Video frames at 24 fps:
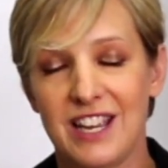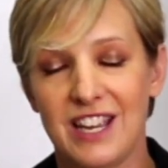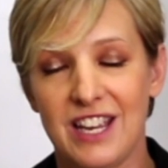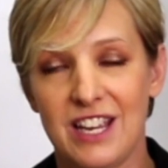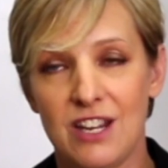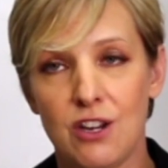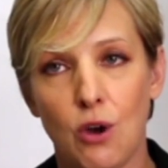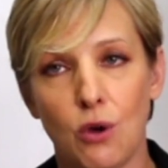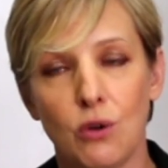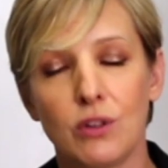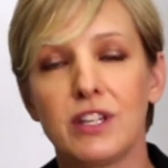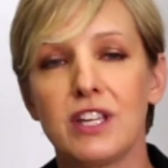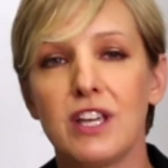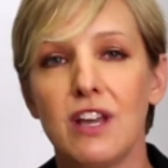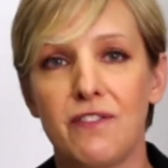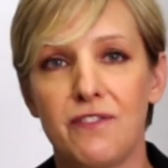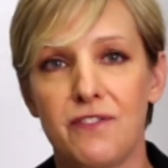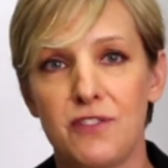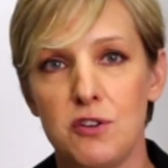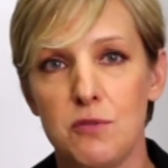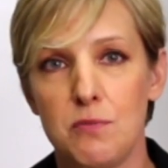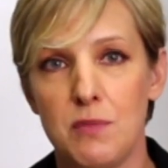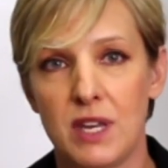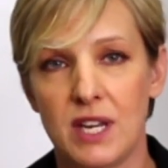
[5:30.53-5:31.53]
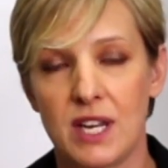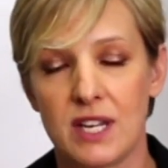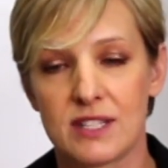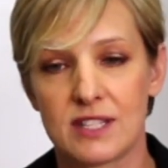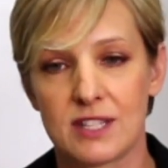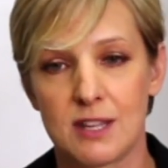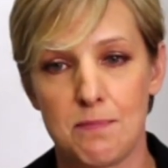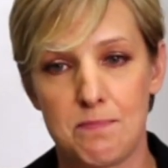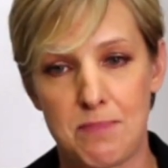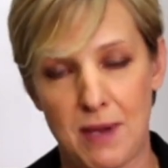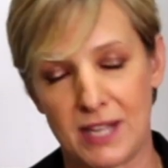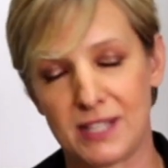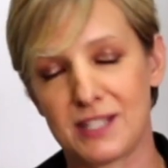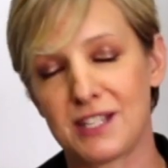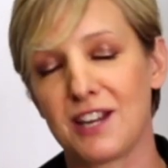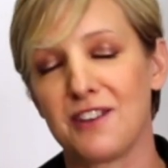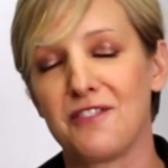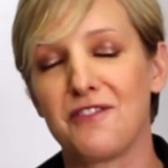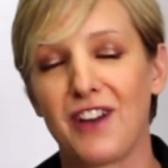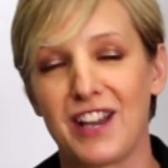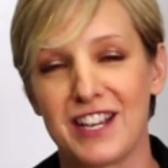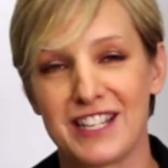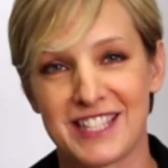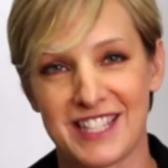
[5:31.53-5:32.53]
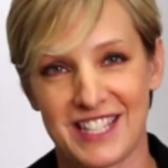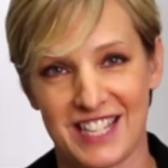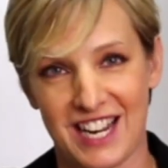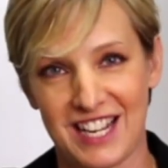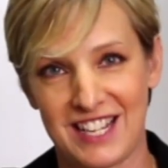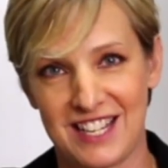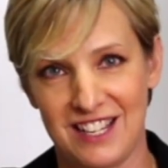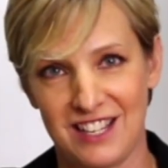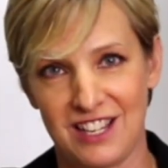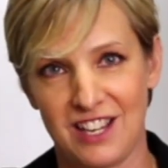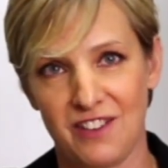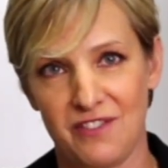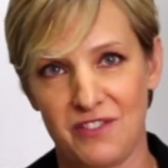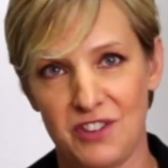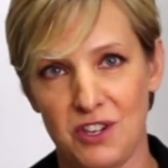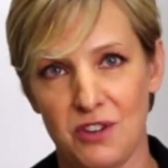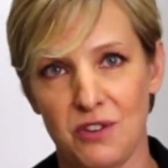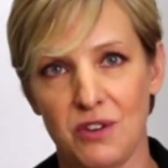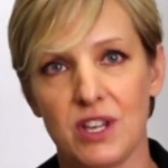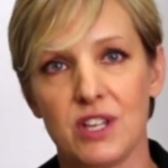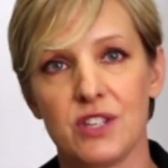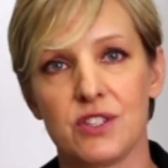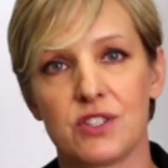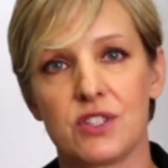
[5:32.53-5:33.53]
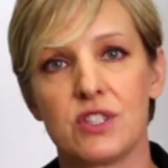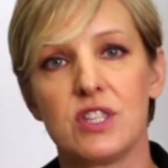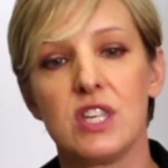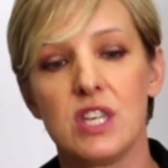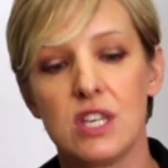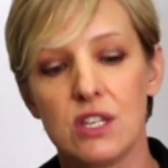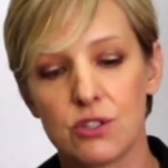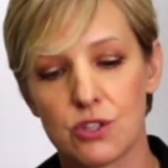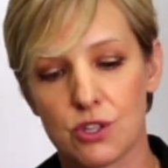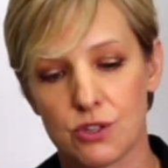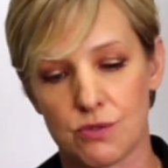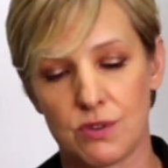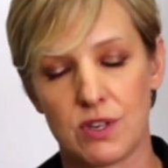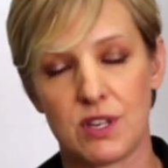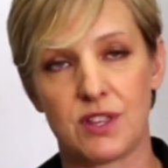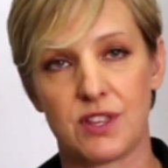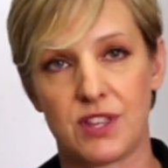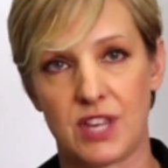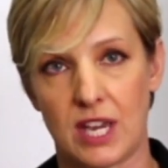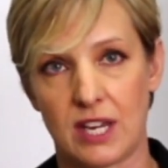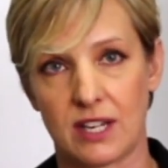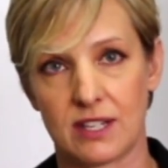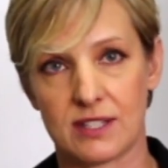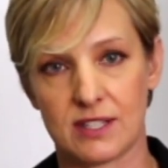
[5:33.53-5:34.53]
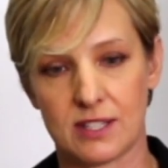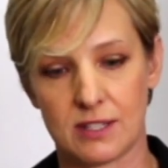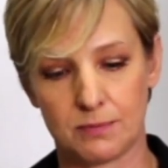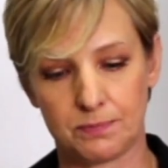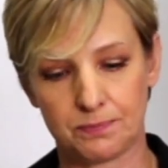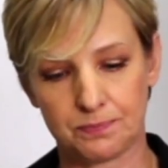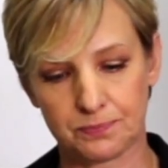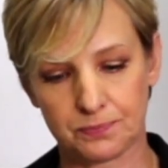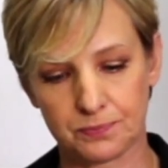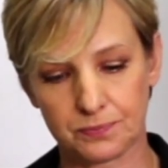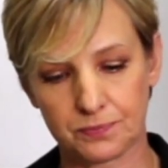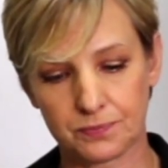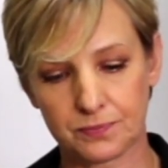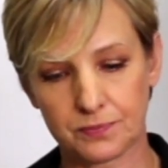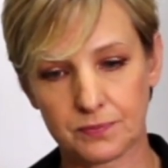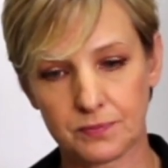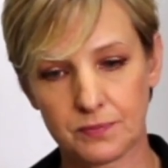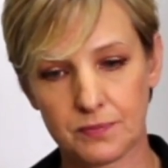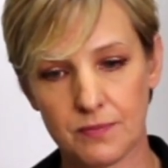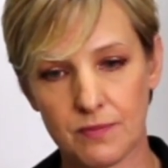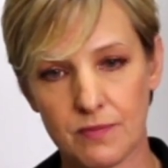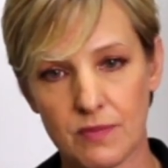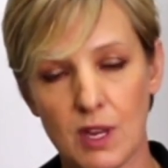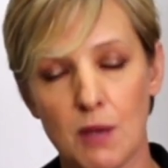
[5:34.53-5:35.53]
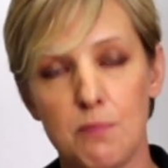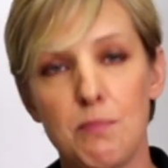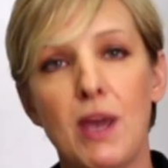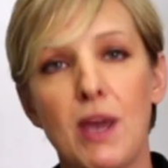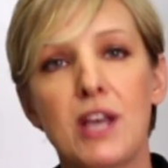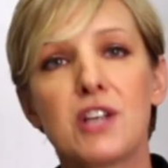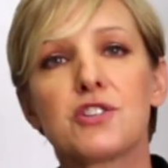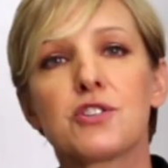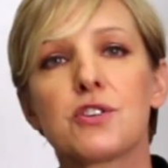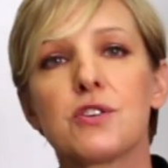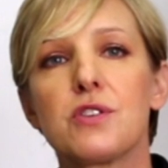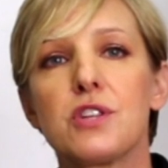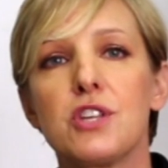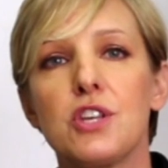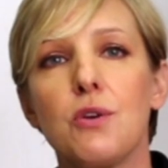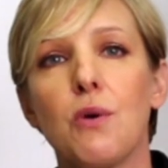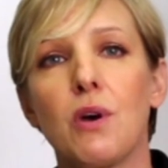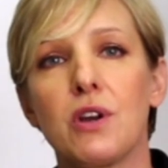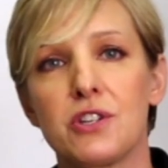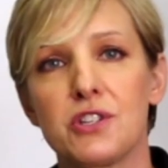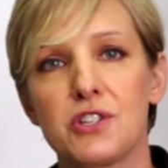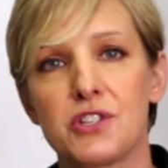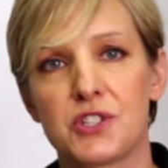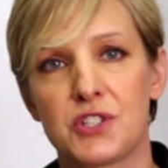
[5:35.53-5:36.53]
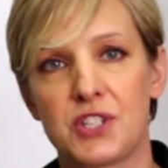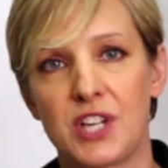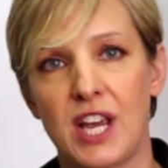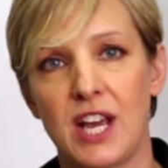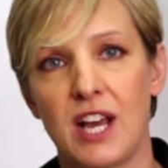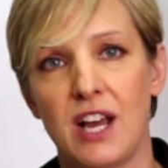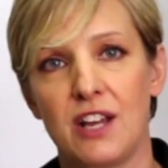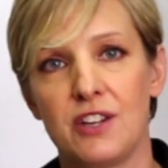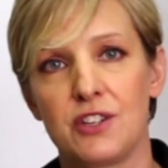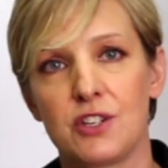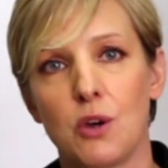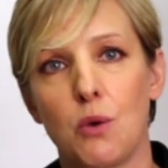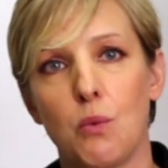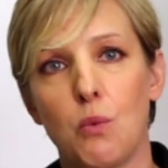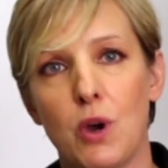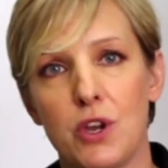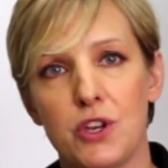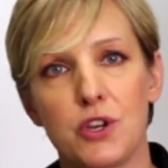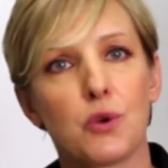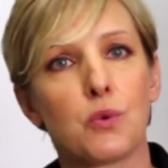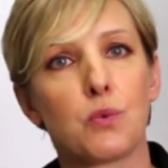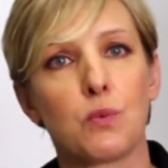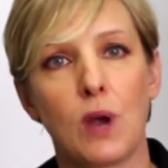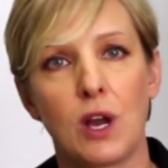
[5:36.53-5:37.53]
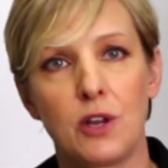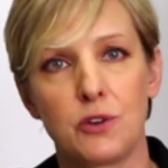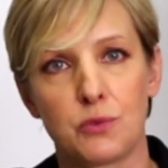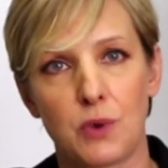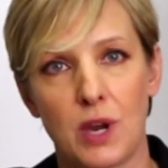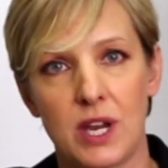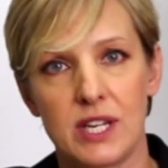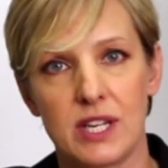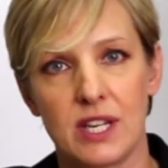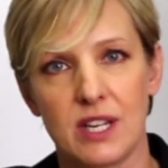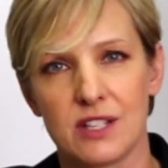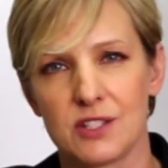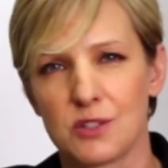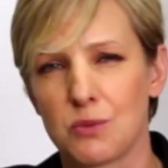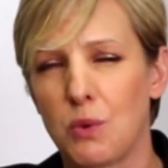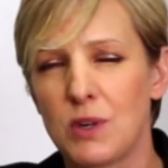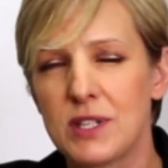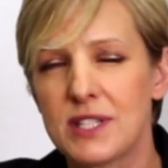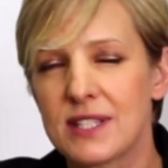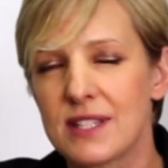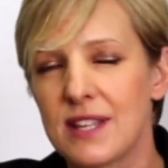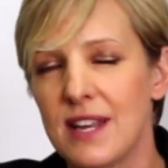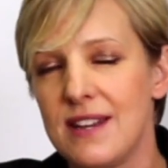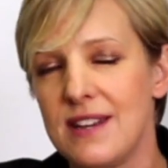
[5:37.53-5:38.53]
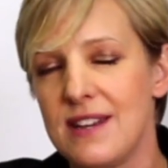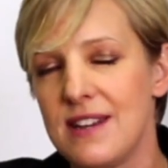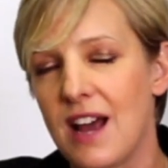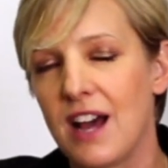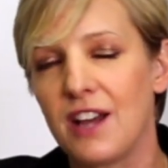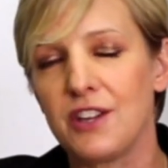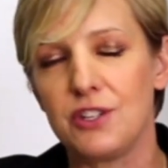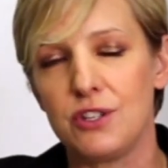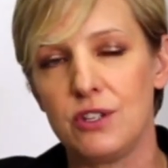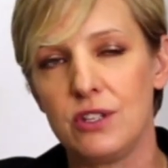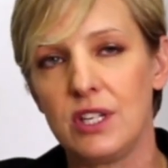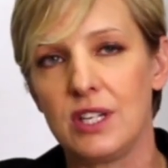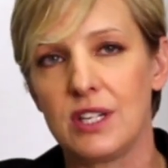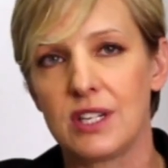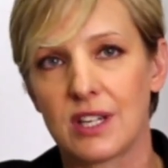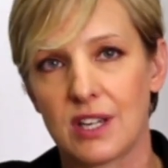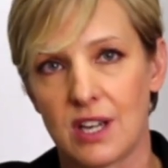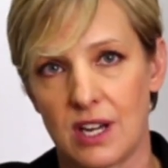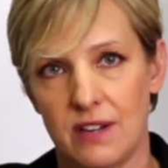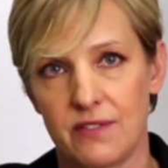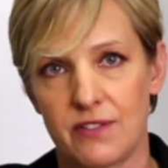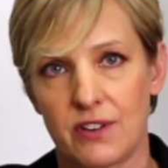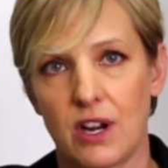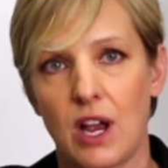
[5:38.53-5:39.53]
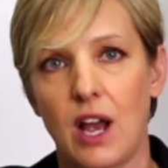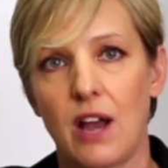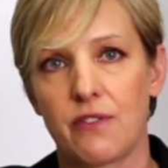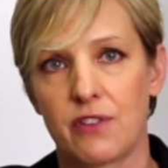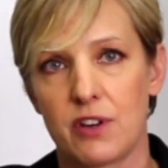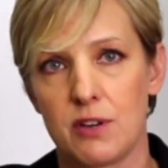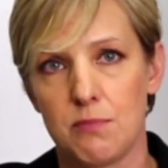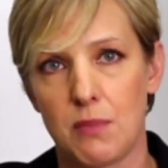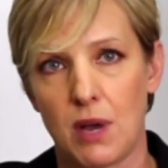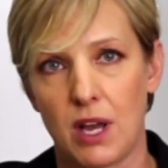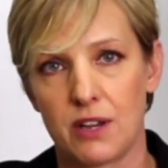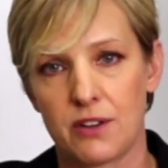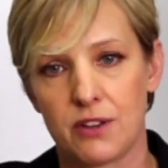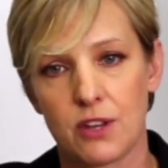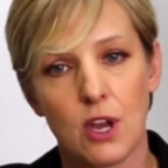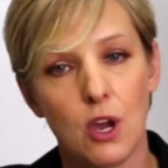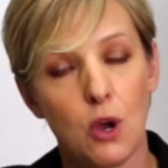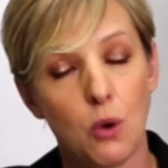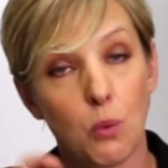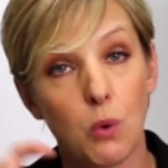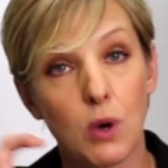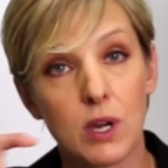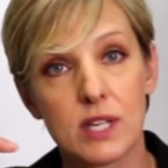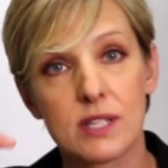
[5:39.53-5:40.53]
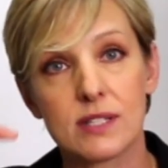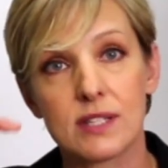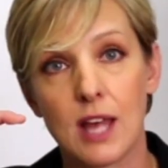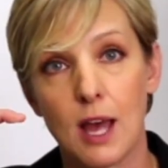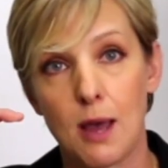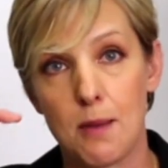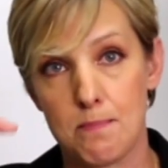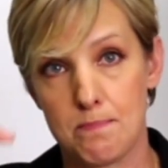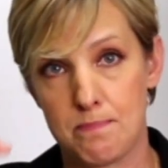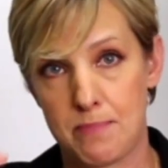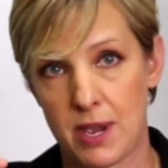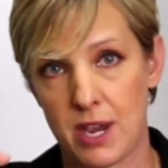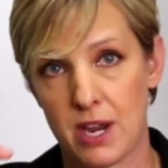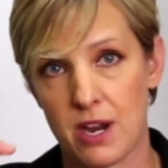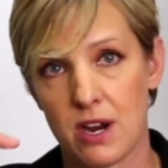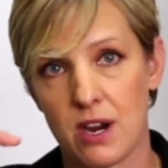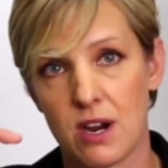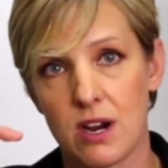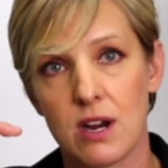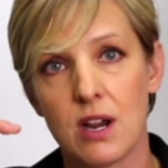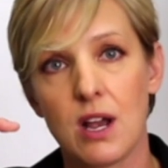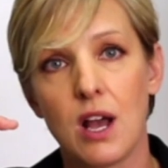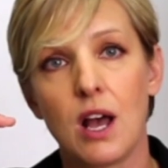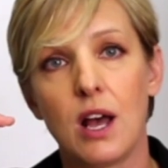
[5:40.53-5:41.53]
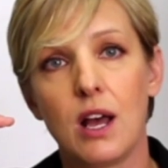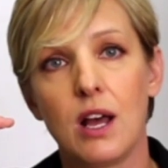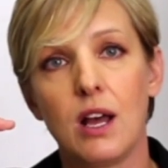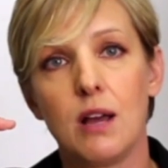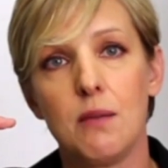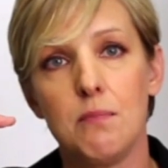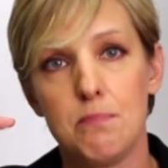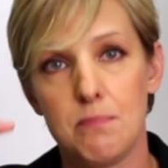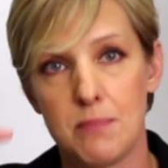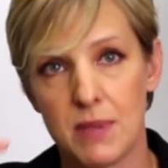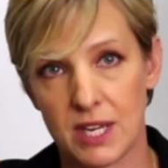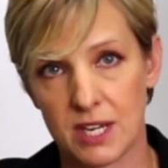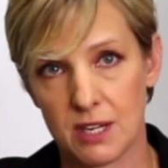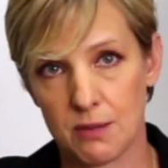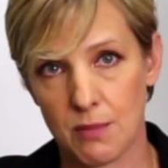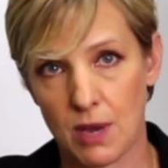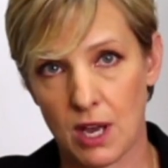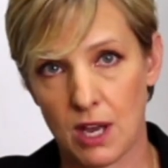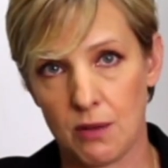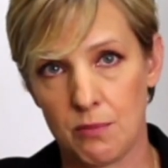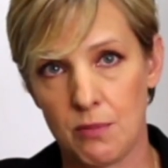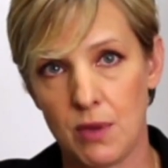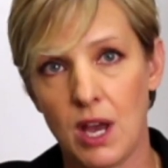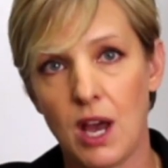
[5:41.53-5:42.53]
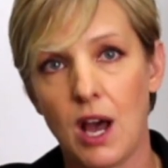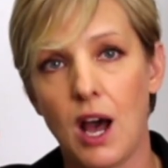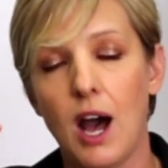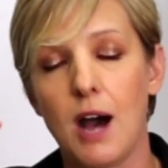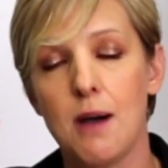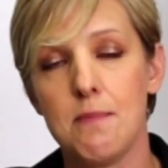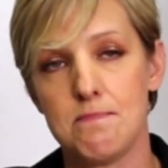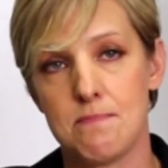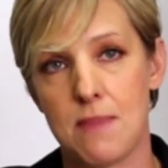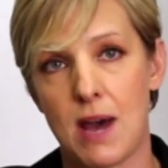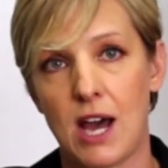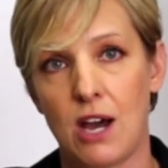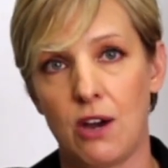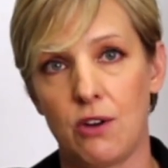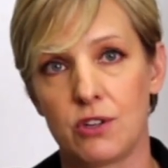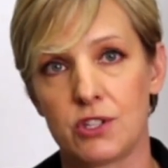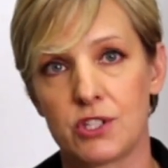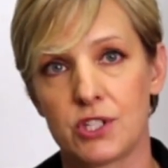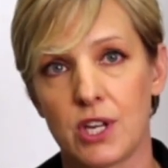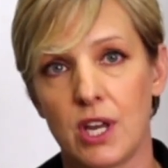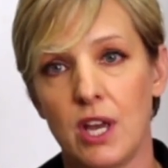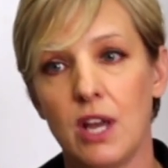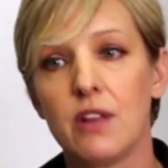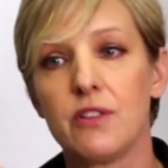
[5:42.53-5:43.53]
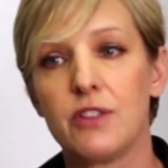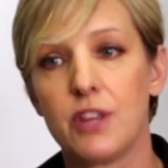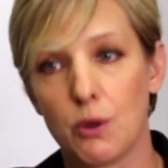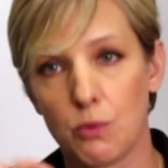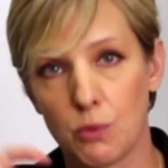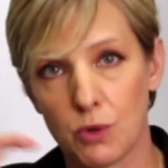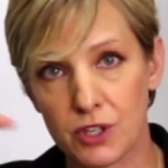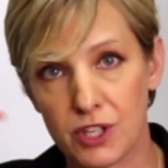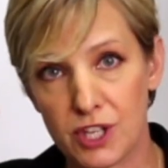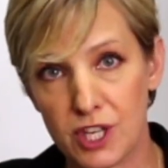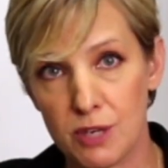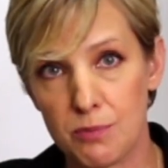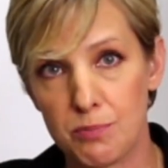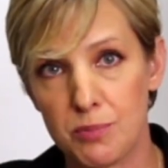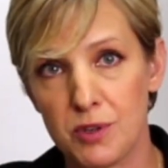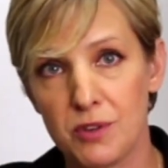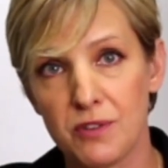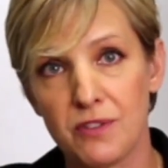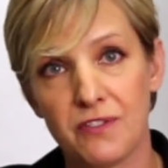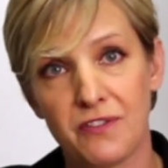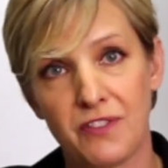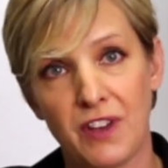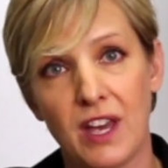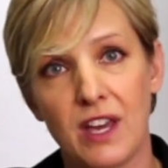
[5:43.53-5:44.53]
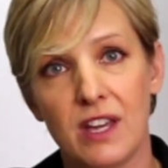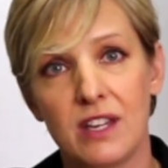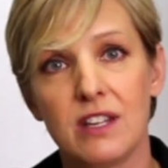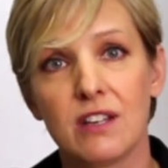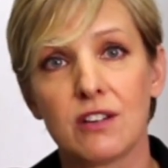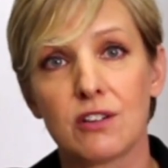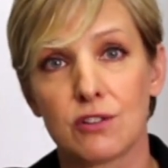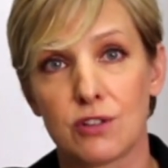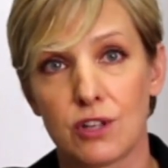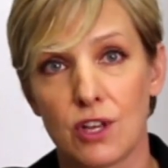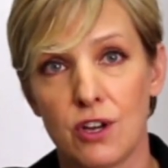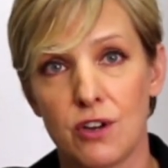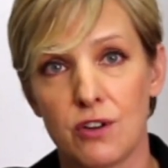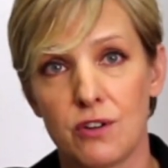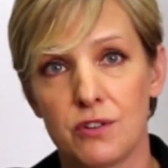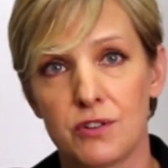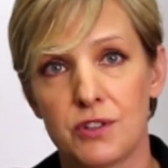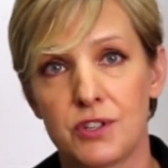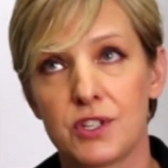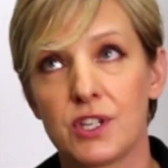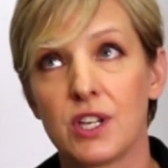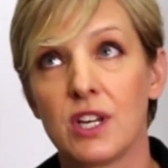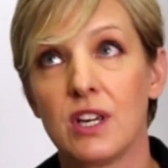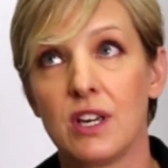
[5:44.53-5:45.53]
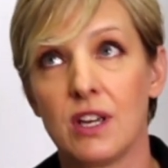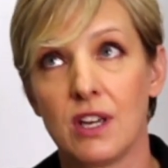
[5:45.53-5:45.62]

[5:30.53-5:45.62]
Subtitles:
in only a few minutes, the best advice that I can give you is these 3 things. Make sure that you understand what your run rate is. What's the nut you need to cover every month? What is that bare minimum amount that will keep you fed, clothed,